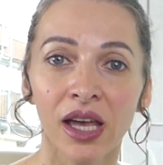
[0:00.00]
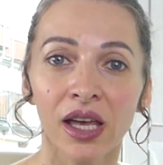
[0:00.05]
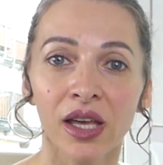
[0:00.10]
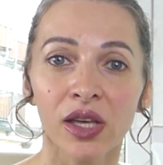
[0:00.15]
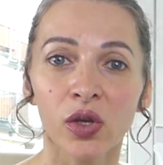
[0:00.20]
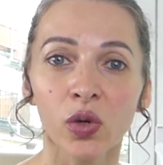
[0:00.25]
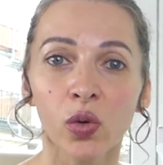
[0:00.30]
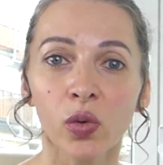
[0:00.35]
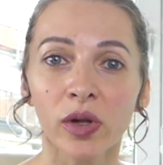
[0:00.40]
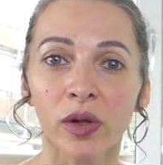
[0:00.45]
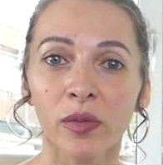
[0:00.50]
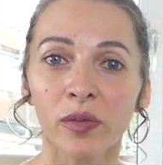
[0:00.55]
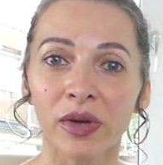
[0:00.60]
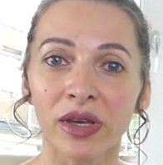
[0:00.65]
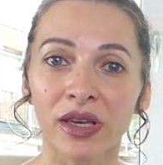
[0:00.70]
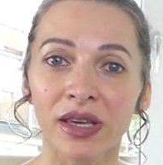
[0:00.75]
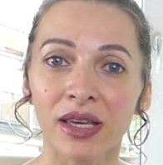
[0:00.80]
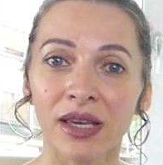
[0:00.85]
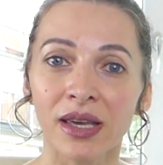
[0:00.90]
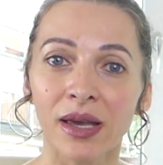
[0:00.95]
you will
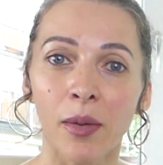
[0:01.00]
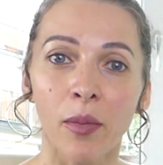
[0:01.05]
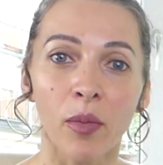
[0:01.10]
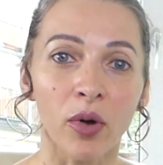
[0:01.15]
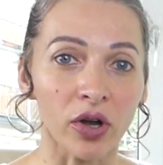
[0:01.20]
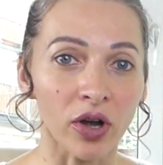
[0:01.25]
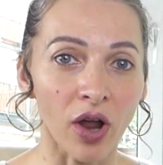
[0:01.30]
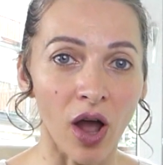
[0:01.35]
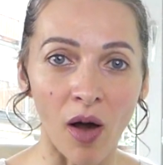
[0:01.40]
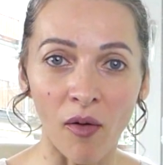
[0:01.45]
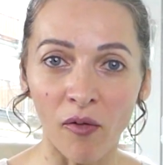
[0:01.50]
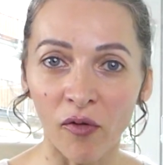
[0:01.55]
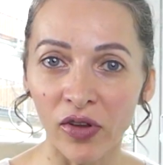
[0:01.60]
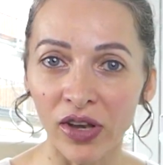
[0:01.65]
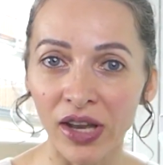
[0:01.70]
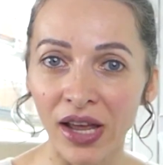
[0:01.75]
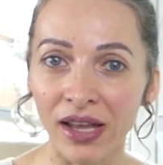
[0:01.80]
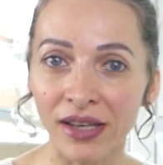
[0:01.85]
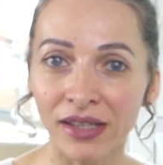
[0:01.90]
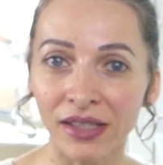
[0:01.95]
be more
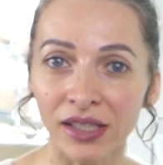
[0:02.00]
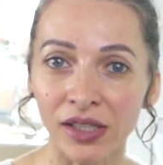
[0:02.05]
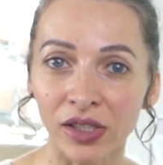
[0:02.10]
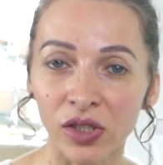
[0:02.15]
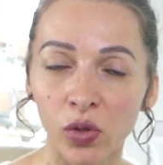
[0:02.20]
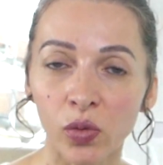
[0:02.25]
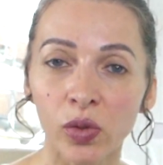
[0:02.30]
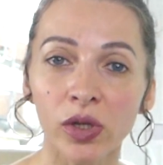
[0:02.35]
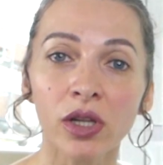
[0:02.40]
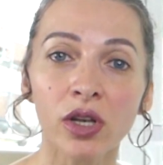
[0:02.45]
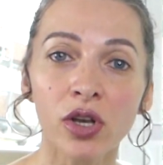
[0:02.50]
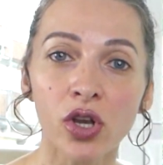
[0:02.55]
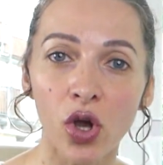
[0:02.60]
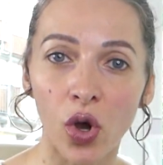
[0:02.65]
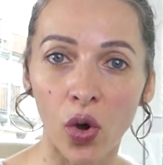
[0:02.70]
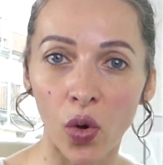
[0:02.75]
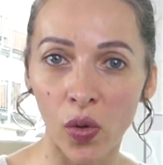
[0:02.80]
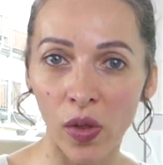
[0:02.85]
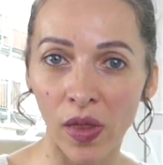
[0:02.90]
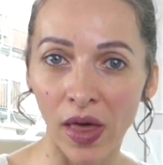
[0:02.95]
confident, you will
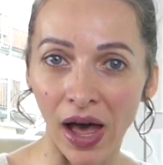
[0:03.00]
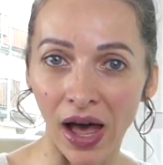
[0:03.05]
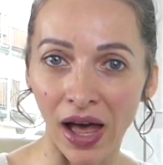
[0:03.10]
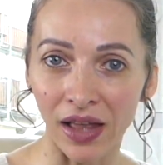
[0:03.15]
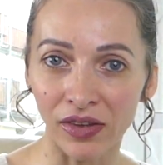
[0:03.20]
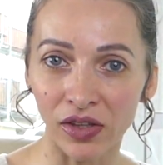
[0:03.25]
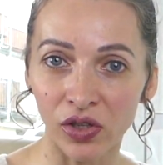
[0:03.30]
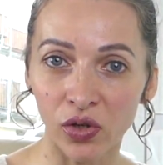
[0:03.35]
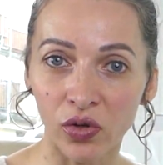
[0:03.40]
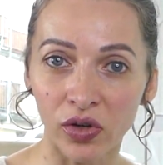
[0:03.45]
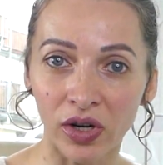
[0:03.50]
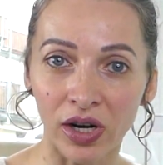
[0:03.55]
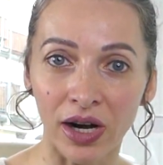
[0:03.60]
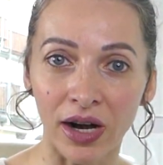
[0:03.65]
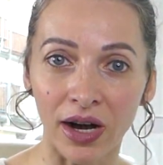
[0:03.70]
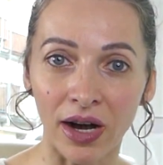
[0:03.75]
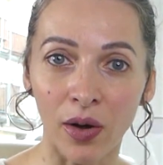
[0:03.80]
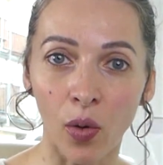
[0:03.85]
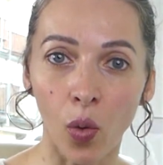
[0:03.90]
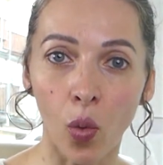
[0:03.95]
know that you
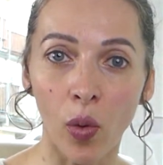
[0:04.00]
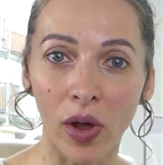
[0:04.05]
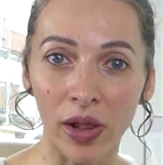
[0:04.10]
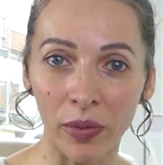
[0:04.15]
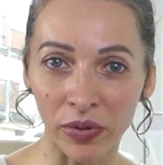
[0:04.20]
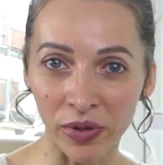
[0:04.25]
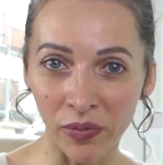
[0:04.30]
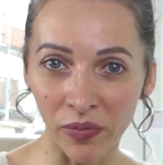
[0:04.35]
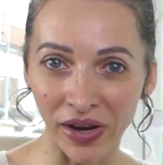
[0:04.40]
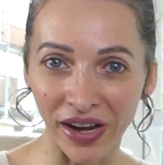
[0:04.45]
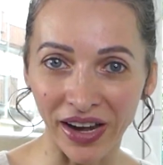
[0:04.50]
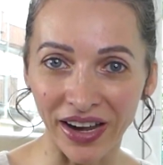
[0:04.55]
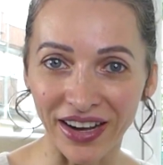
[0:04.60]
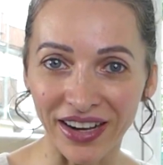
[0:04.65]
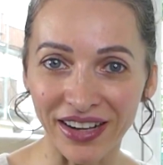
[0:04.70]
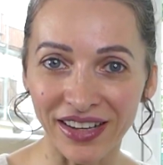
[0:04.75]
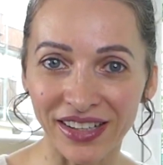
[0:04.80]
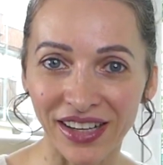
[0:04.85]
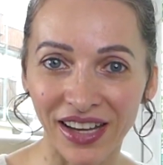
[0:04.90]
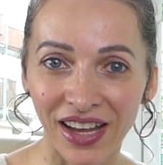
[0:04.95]
are well
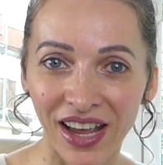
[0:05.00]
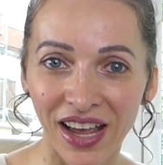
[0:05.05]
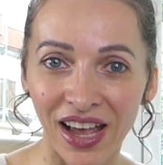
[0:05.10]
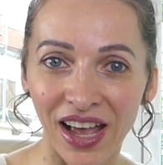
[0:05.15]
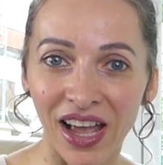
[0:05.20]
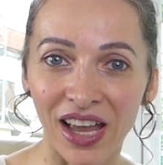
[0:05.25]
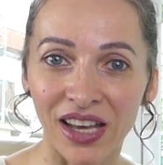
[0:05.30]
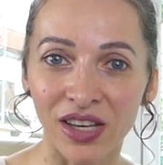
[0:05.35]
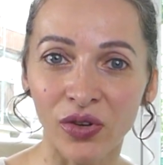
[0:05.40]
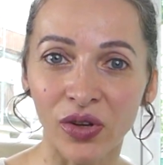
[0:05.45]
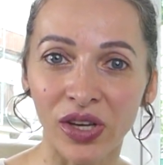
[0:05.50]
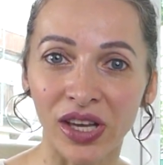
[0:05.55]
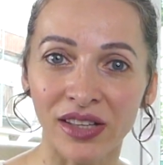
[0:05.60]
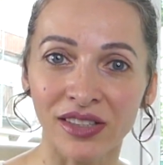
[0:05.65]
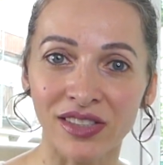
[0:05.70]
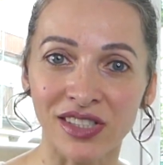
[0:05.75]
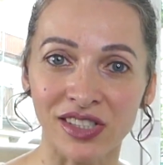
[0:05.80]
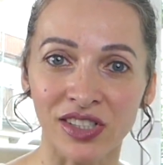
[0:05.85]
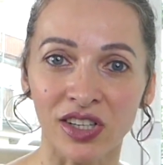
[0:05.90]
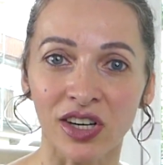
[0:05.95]
prepared, and you can
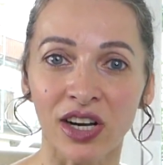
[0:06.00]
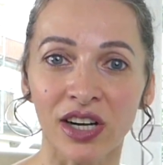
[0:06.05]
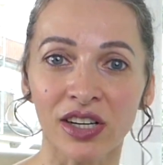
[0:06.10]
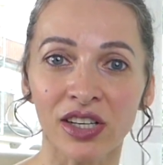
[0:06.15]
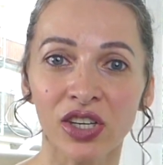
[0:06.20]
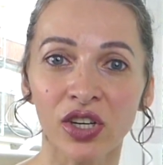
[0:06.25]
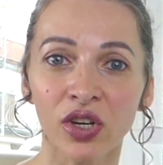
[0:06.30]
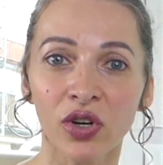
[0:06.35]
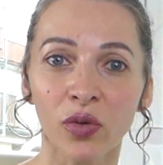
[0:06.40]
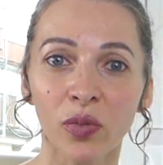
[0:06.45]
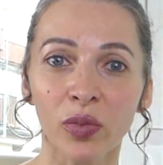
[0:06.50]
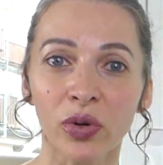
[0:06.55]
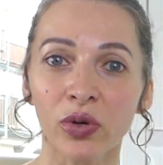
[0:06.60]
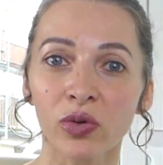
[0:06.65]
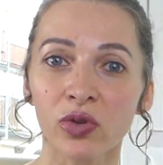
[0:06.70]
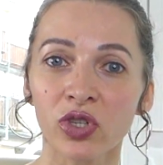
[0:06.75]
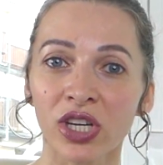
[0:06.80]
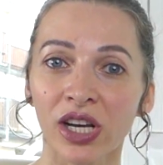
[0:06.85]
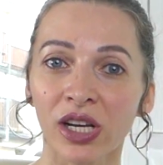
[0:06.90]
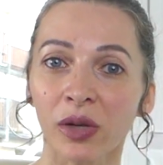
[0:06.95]
start your
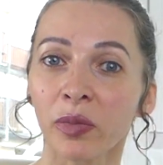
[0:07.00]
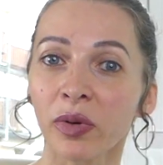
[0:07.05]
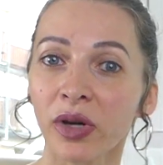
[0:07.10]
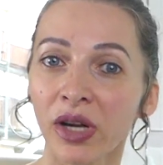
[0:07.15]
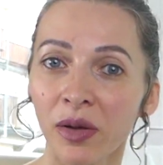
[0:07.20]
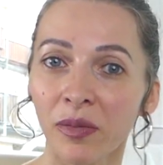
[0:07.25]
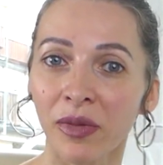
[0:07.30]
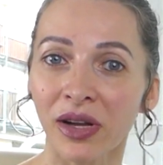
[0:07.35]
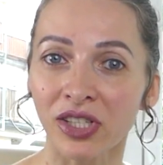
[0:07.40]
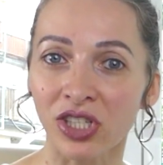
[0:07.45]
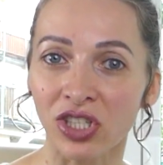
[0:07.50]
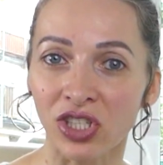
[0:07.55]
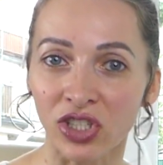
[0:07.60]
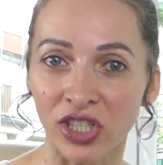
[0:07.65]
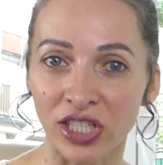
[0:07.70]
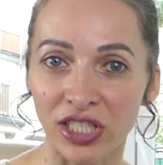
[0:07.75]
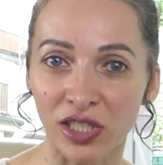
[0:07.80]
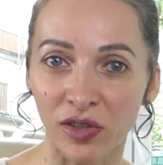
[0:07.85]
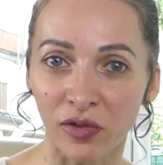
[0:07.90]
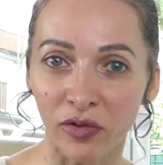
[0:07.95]
project pretty much
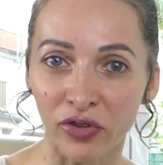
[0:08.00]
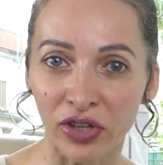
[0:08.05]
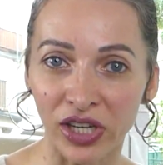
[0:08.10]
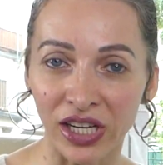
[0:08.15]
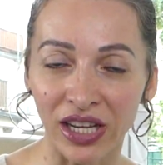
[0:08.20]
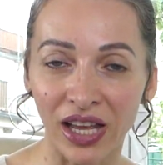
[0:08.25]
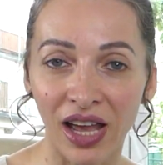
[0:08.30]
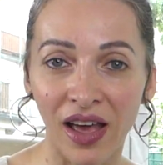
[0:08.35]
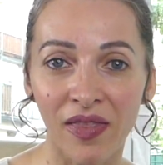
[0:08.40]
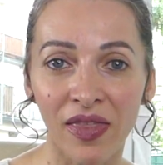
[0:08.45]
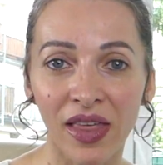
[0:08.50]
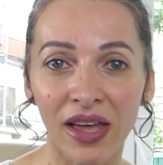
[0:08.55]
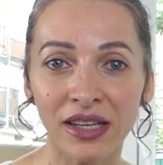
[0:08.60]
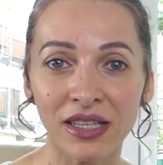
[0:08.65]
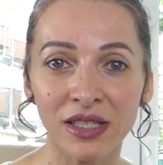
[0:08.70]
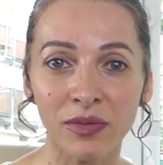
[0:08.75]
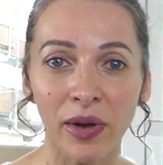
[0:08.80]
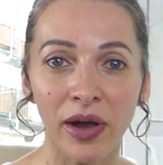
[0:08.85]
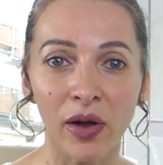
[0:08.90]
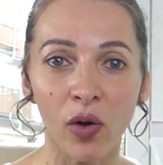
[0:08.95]
stress-free. And that
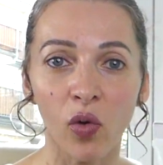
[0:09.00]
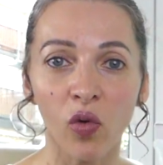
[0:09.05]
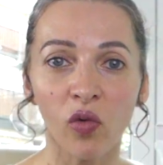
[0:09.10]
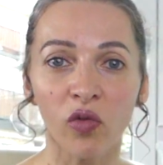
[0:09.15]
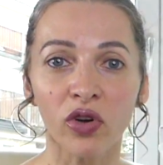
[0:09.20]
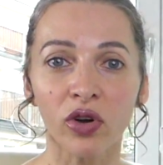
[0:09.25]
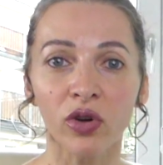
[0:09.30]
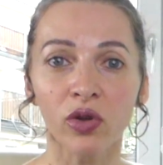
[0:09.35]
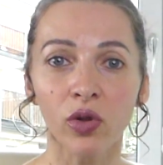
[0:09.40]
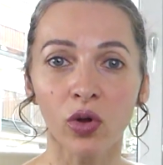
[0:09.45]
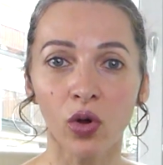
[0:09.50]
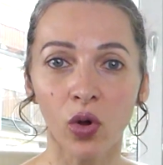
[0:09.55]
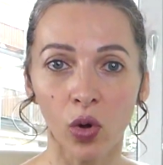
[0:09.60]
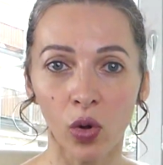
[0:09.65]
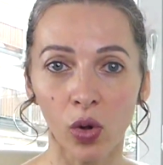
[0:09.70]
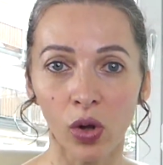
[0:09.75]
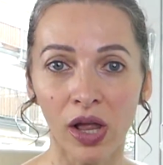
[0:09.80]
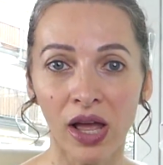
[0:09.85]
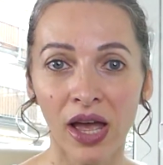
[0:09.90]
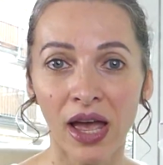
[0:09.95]
is my overall goal.